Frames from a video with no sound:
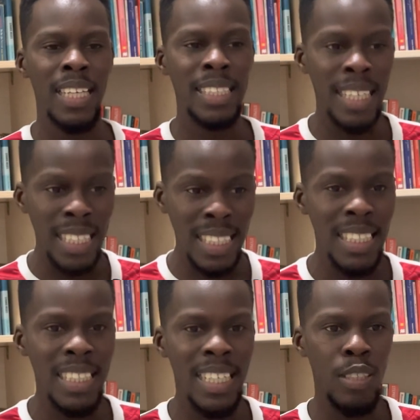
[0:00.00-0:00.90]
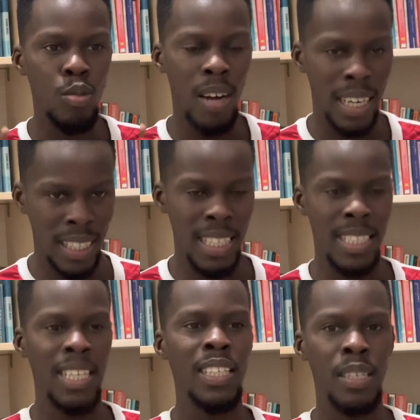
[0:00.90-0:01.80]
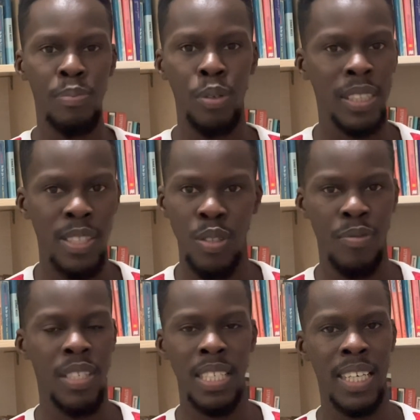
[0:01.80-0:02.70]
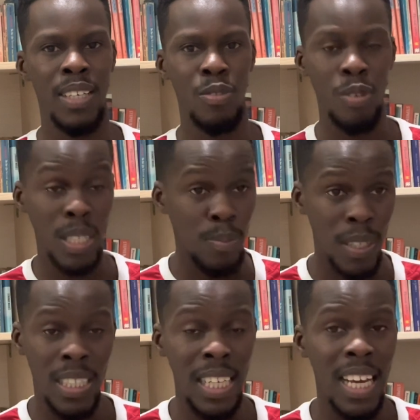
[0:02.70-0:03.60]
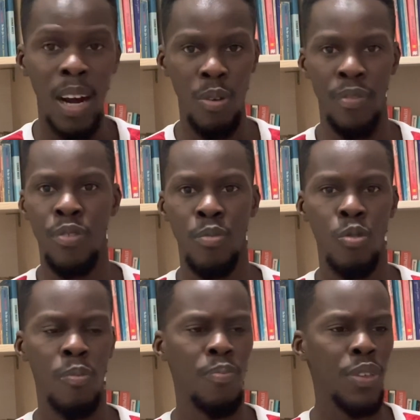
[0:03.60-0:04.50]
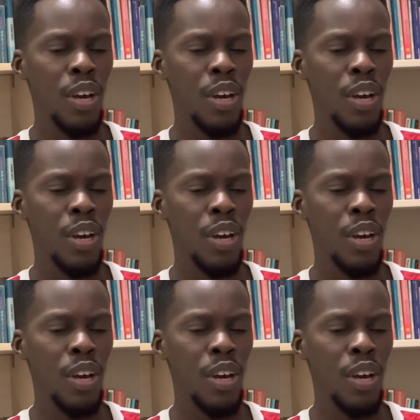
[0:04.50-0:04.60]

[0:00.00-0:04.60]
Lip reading: they needed to understand the importance of a second goal, especially away from home.